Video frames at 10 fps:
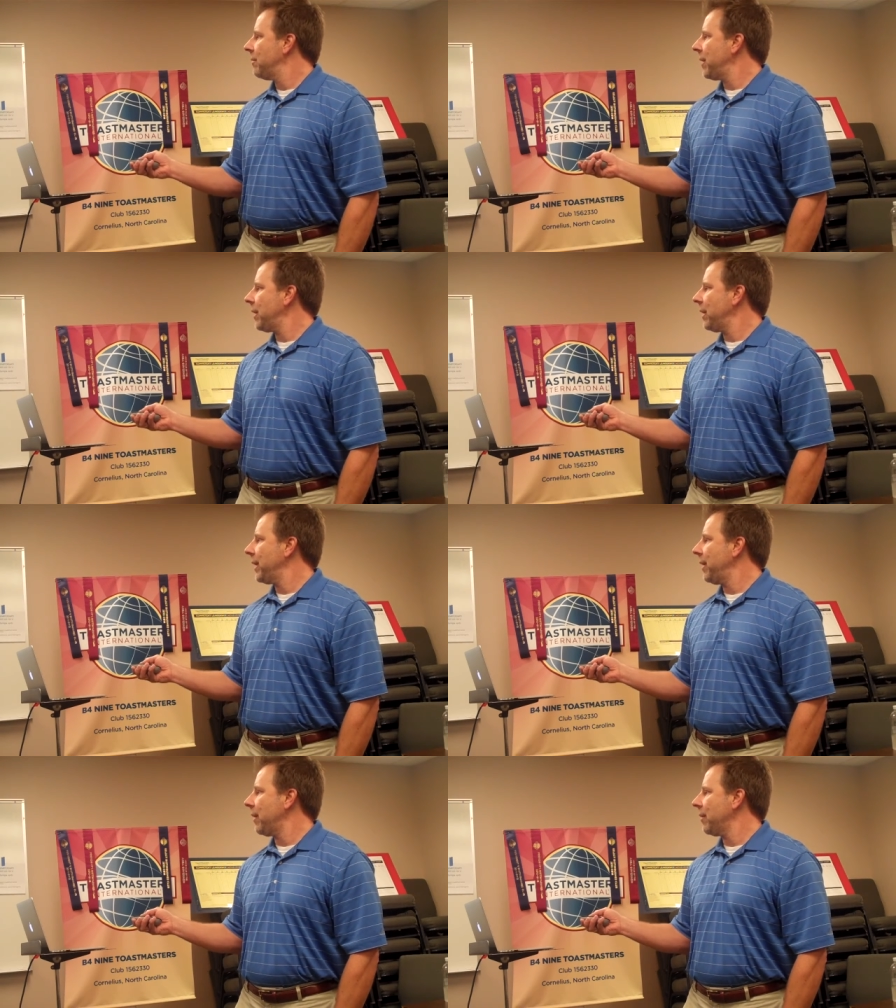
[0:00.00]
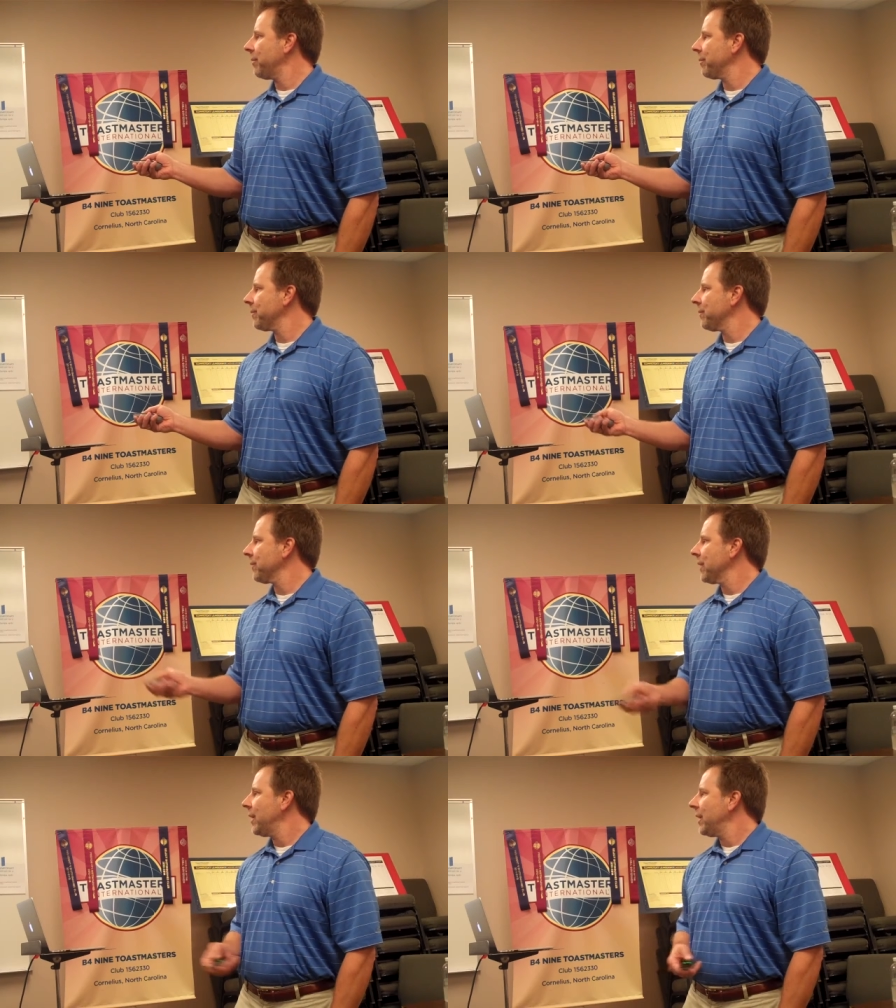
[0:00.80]
middle here,
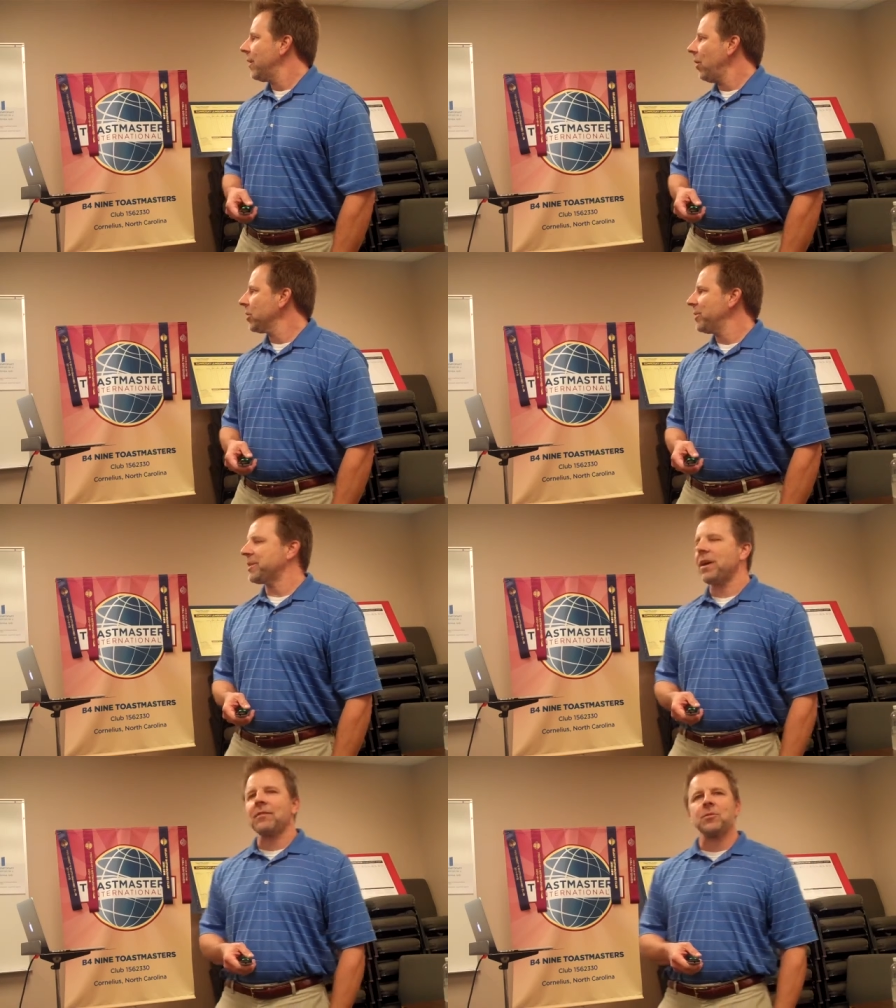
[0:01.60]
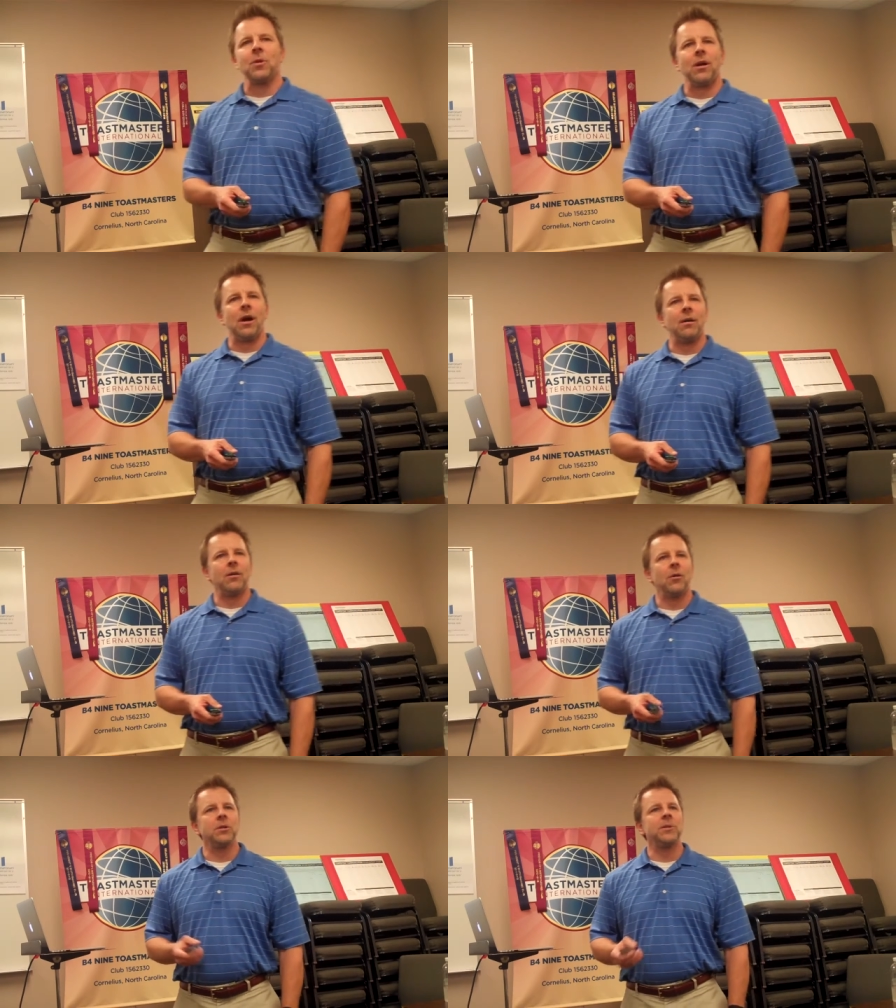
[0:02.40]
Ultimate
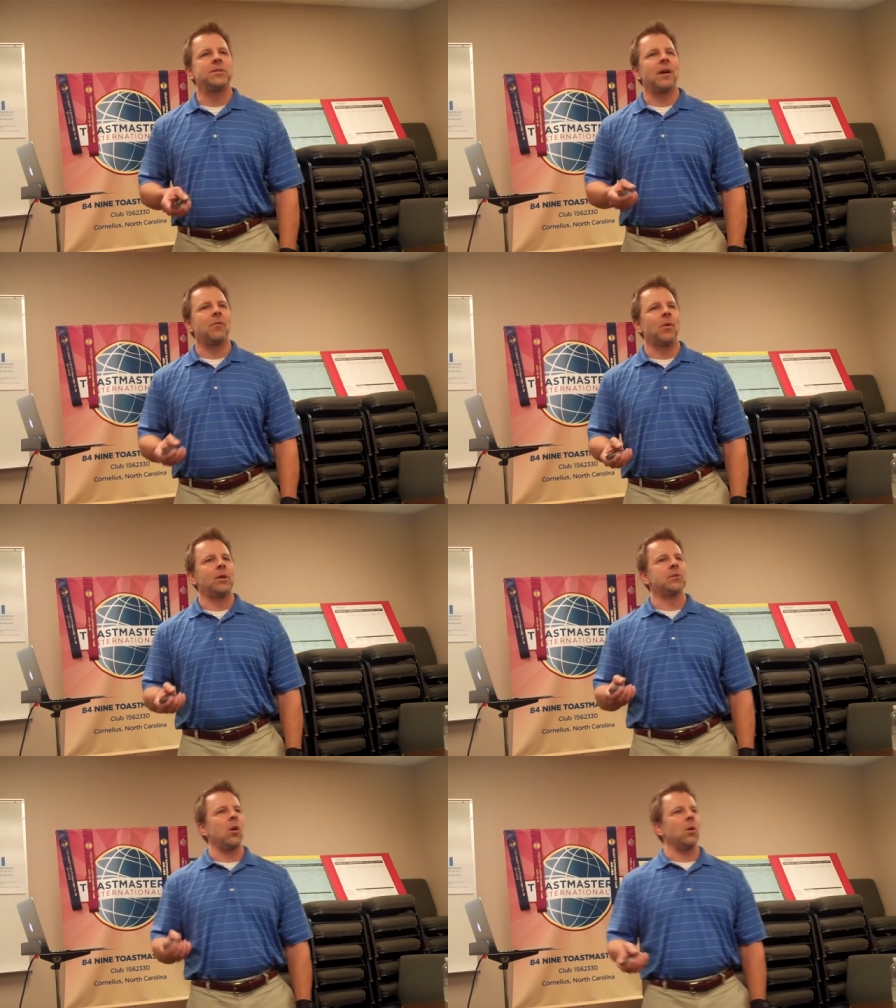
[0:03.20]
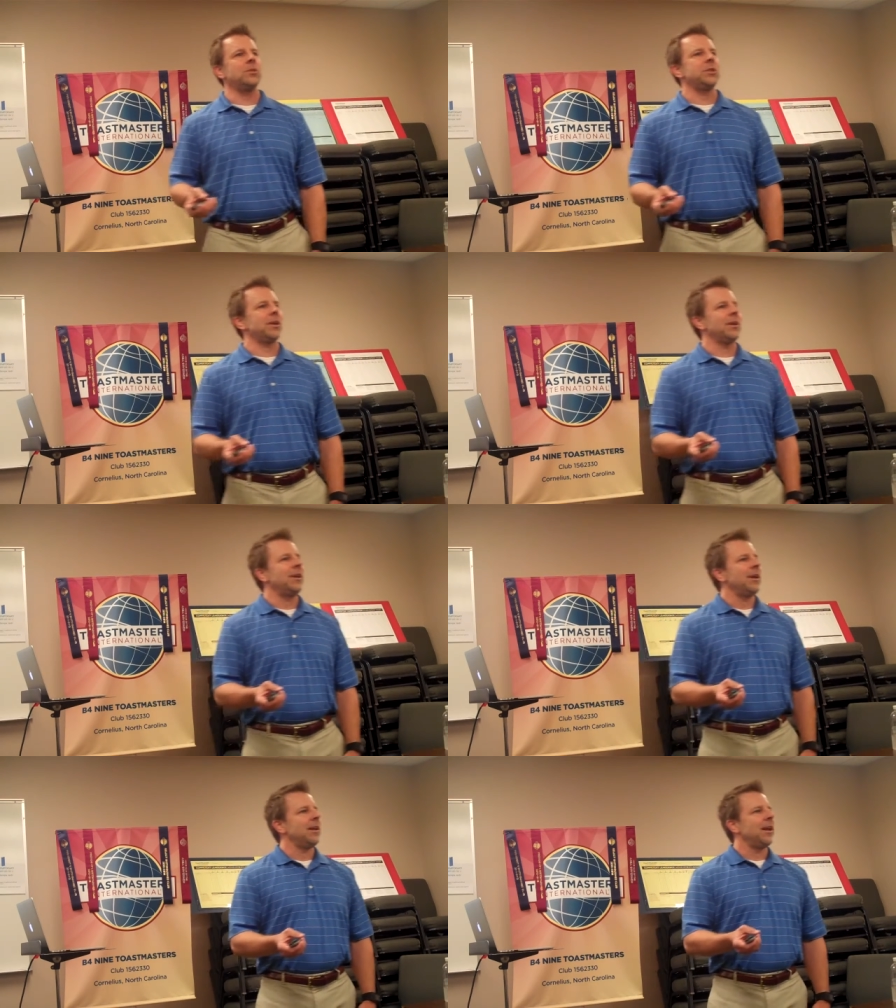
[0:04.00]
Software's culture.
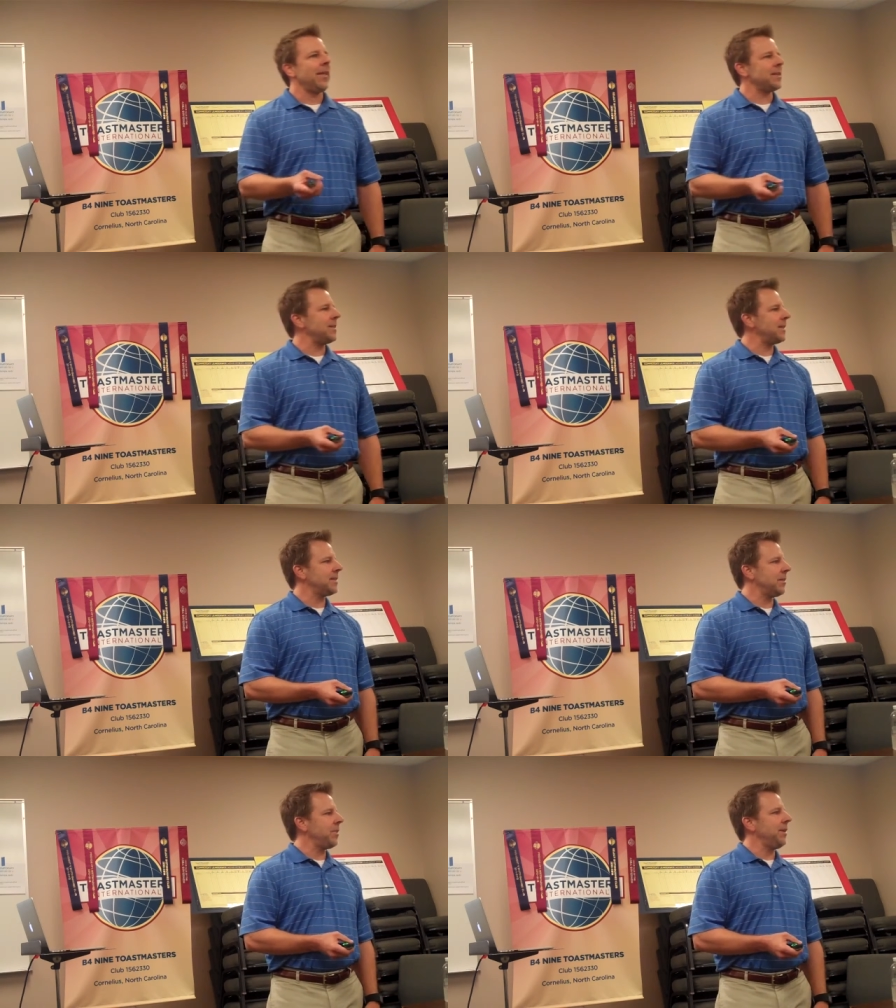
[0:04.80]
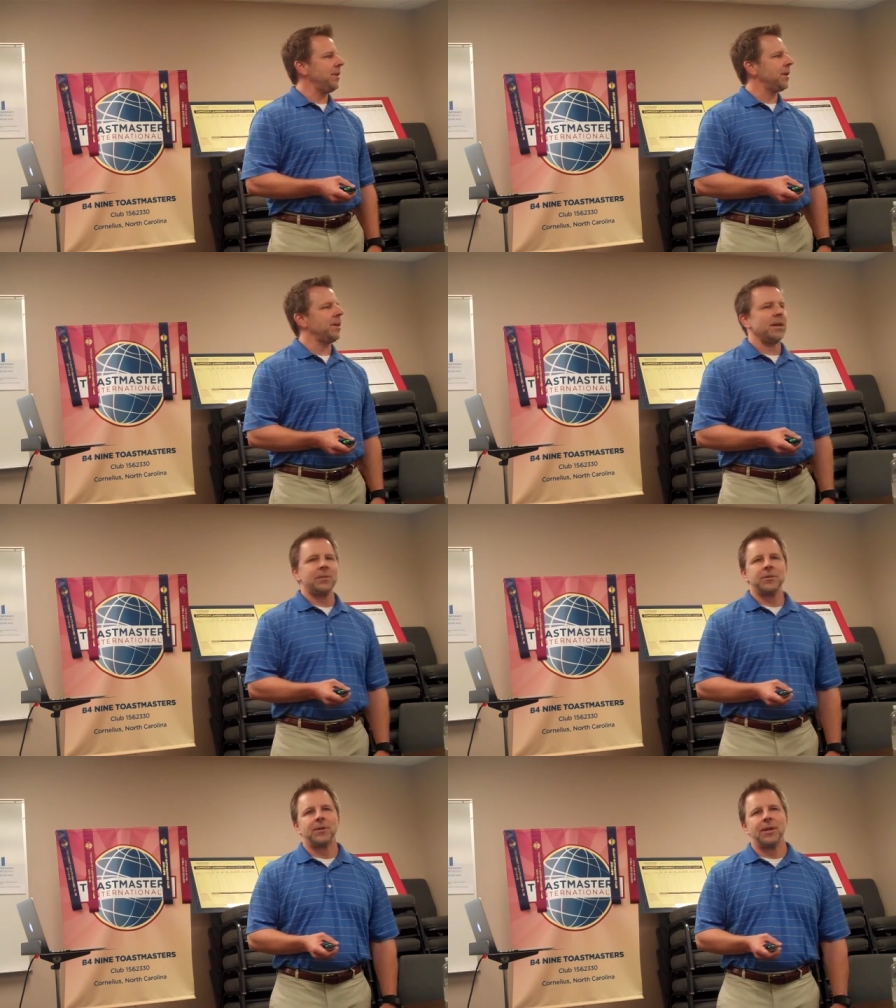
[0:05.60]
Now that's not something you can
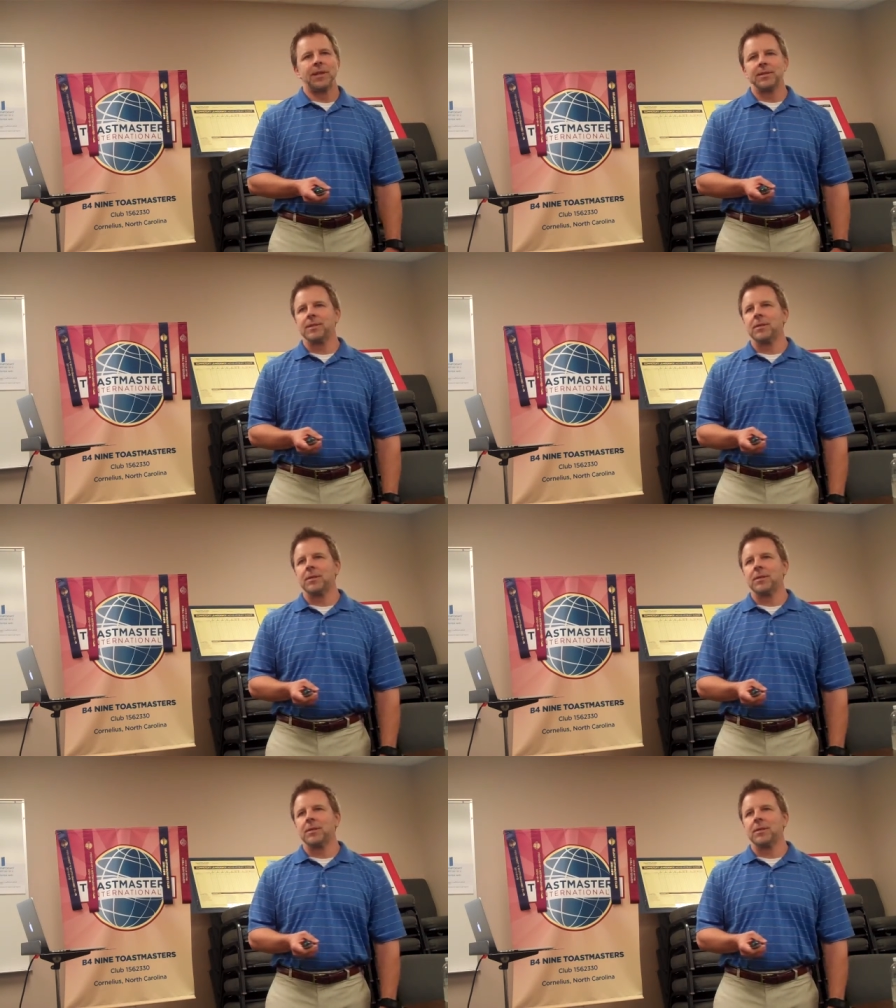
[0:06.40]
demonstrate. That's